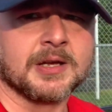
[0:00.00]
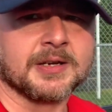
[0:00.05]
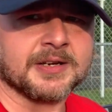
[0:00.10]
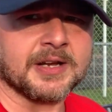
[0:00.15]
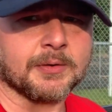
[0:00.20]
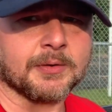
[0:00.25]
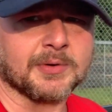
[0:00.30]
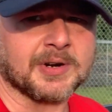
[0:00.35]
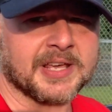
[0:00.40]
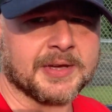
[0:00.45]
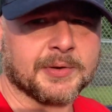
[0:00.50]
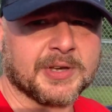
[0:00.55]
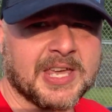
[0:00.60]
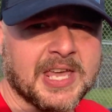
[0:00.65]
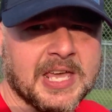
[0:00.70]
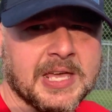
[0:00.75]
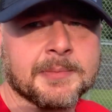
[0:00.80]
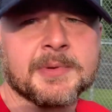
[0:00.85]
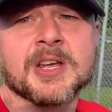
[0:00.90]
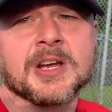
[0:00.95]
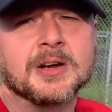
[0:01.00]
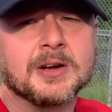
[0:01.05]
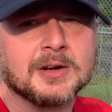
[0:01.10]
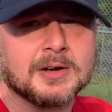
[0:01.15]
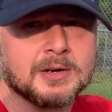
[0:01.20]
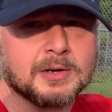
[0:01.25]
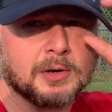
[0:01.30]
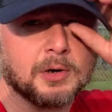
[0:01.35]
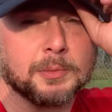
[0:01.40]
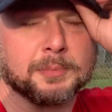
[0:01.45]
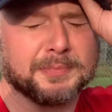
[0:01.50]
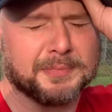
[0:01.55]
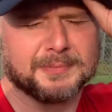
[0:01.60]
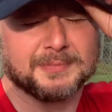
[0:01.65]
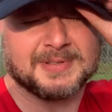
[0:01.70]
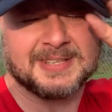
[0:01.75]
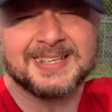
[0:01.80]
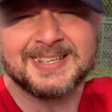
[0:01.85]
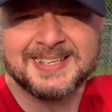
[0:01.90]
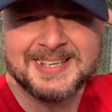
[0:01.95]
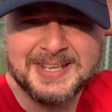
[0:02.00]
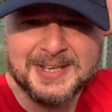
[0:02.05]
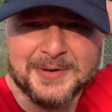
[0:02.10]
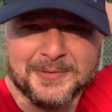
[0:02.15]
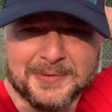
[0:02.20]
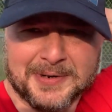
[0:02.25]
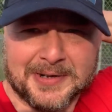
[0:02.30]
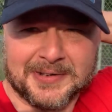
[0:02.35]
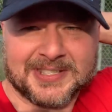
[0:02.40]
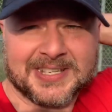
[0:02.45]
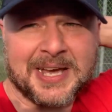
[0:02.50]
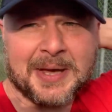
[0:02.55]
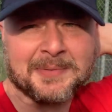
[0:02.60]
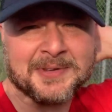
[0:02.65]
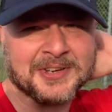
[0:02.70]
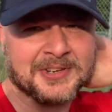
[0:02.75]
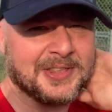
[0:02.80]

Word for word: Now when I came here, or when I was coming here,